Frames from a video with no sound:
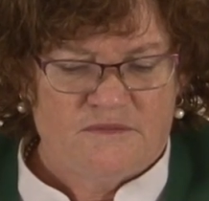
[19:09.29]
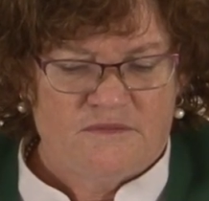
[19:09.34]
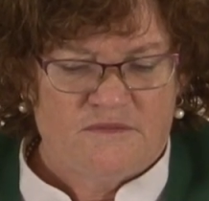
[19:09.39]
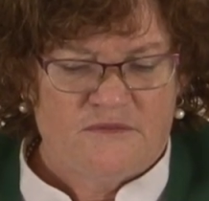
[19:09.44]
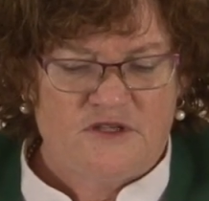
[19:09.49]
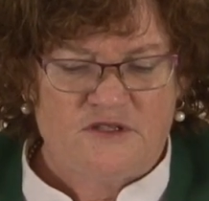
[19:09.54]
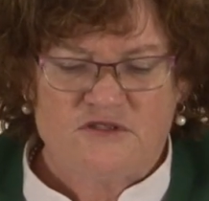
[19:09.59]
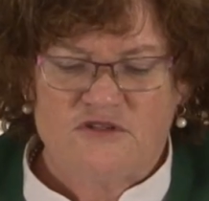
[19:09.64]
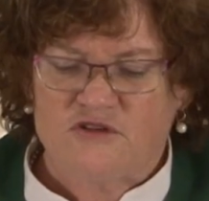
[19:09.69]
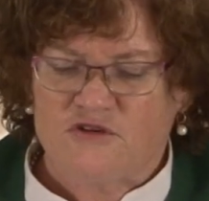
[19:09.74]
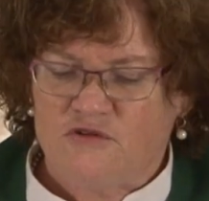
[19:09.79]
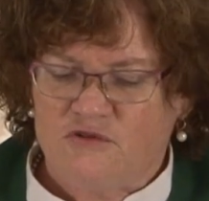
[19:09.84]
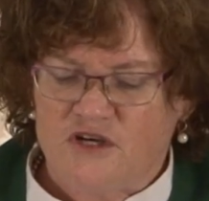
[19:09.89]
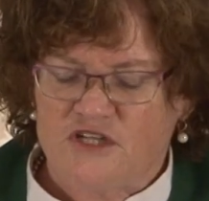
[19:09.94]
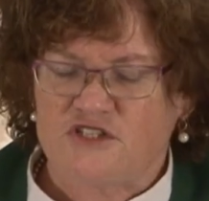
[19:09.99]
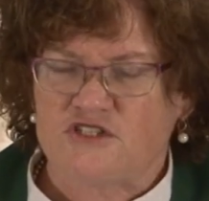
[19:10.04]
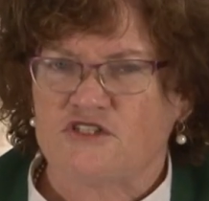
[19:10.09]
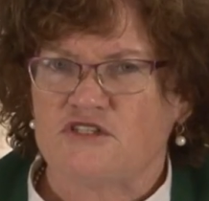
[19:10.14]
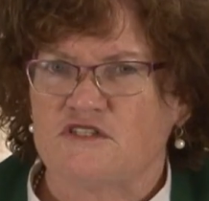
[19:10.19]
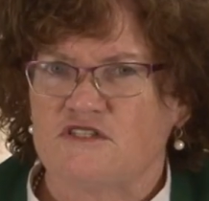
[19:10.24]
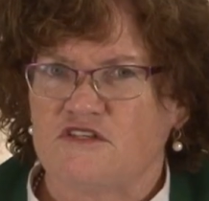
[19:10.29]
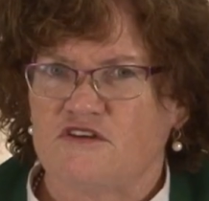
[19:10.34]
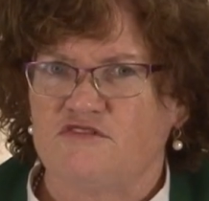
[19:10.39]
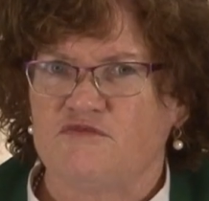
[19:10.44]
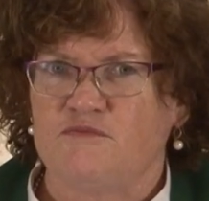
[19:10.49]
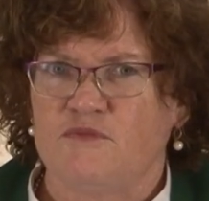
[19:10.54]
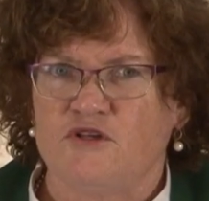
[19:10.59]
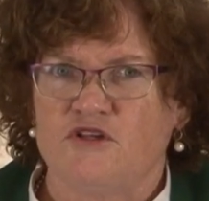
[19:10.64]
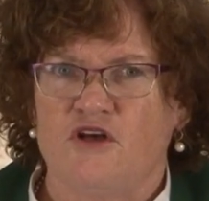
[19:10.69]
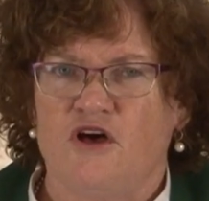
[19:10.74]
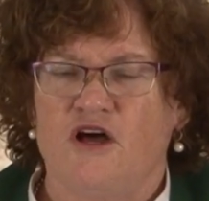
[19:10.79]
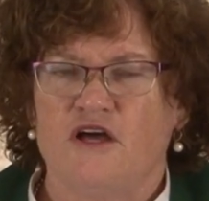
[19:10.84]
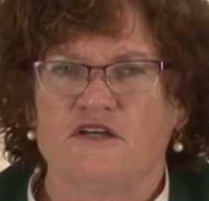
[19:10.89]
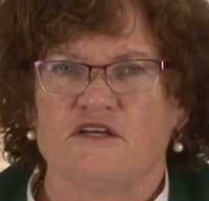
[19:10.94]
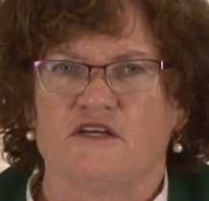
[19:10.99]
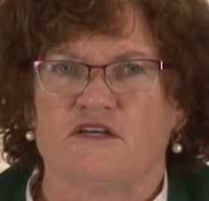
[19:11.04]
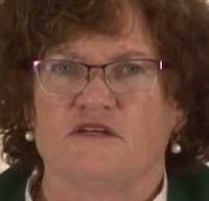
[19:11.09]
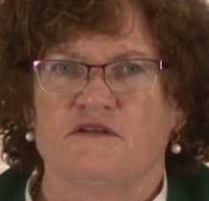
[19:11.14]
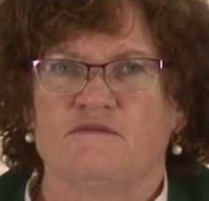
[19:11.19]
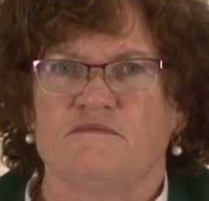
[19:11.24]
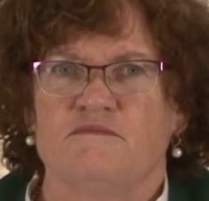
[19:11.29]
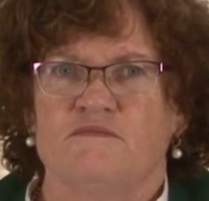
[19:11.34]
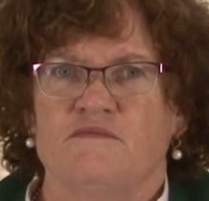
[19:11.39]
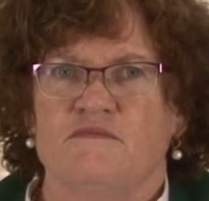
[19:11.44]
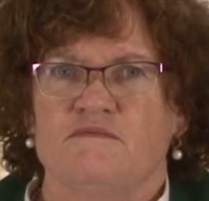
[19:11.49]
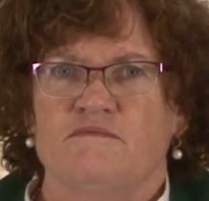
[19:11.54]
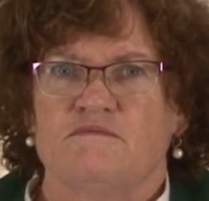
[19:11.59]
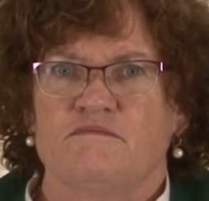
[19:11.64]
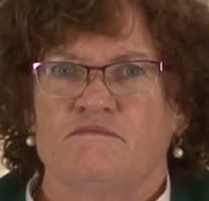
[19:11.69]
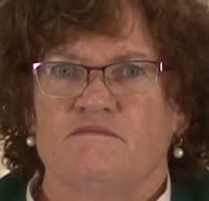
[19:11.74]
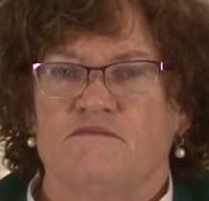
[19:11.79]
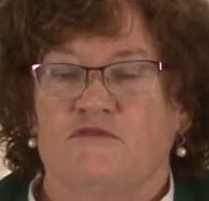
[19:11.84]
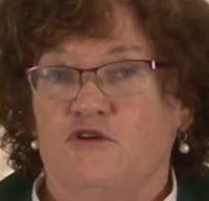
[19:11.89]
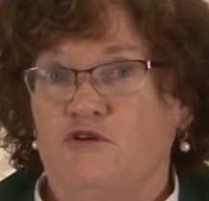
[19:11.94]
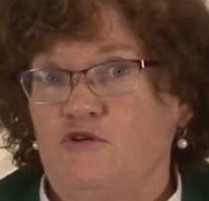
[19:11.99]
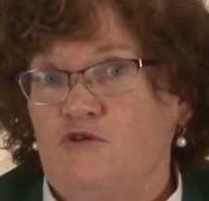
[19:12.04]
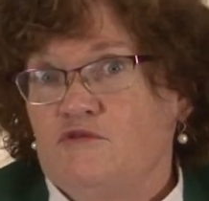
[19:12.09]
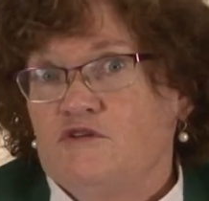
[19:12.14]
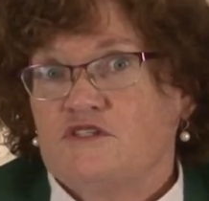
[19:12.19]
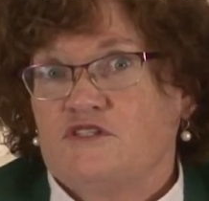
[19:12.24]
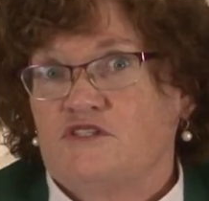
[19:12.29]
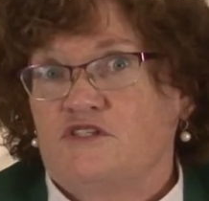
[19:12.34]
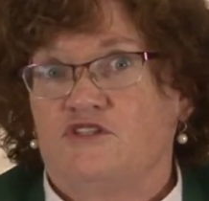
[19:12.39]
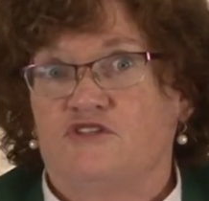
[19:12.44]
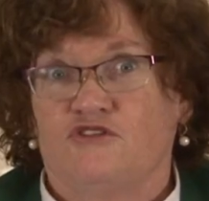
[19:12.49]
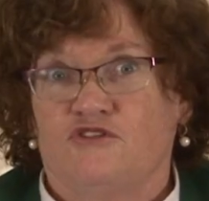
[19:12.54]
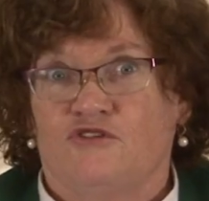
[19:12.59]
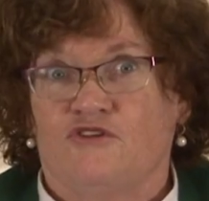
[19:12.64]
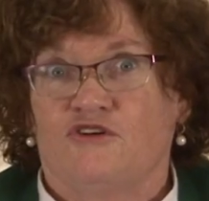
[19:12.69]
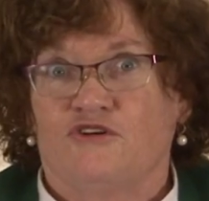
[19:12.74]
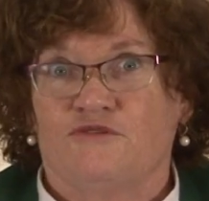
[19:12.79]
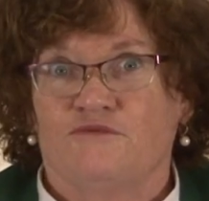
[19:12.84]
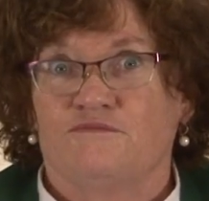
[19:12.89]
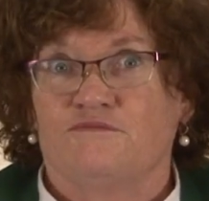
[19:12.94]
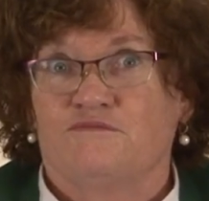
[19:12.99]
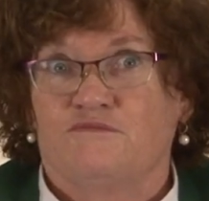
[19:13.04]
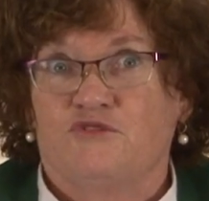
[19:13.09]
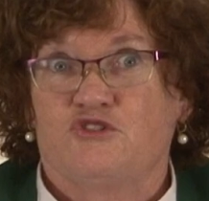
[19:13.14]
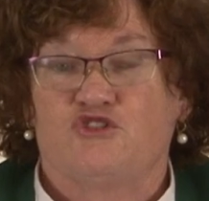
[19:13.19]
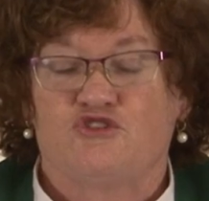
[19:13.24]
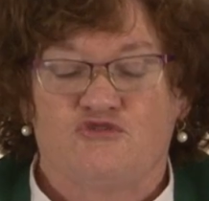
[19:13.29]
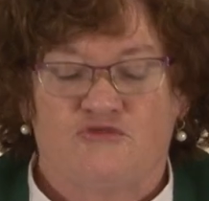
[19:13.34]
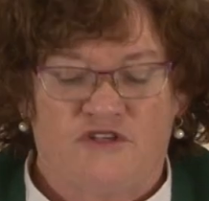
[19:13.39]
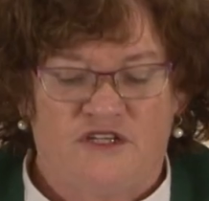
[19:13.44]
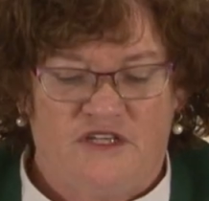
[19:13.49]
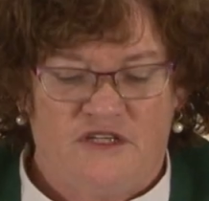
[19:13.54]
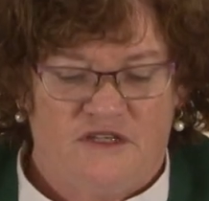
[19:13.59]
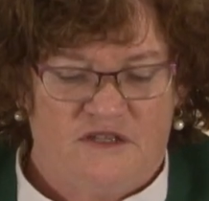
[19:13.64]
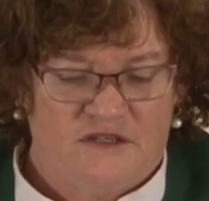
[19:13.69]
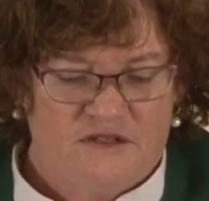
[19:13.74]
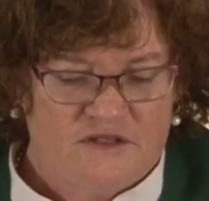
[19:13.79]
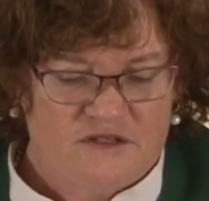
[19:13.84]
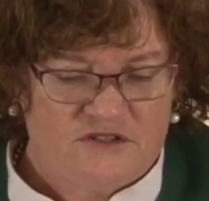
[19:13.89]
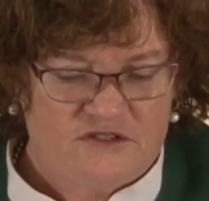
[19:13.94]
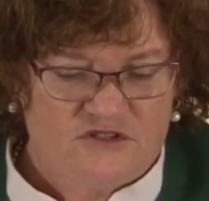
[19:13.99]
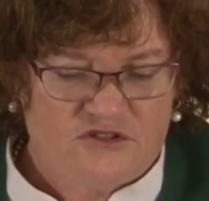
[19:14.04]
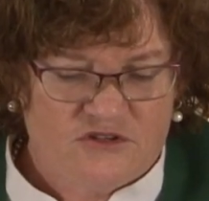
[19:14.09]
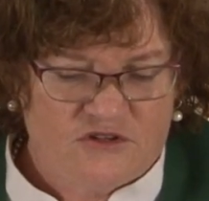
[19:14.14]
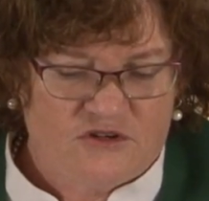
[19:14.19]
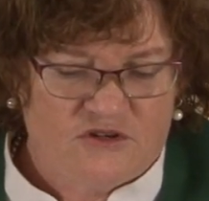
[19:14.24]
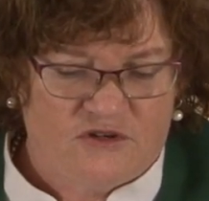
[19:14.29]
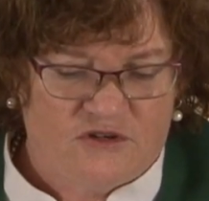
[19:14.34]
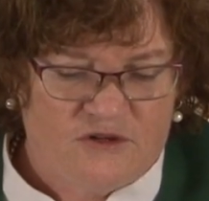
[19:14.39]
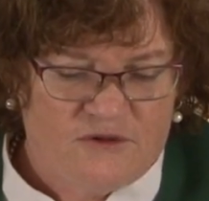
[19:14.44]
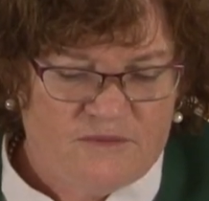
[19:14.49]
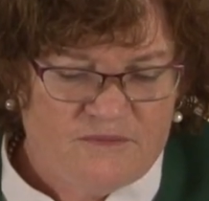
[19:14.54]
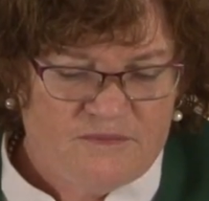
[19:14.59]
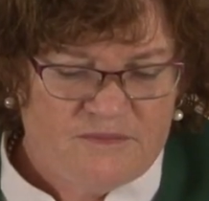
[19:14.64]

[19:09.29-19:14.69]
These are questions of belonging. Who is in your tree circle?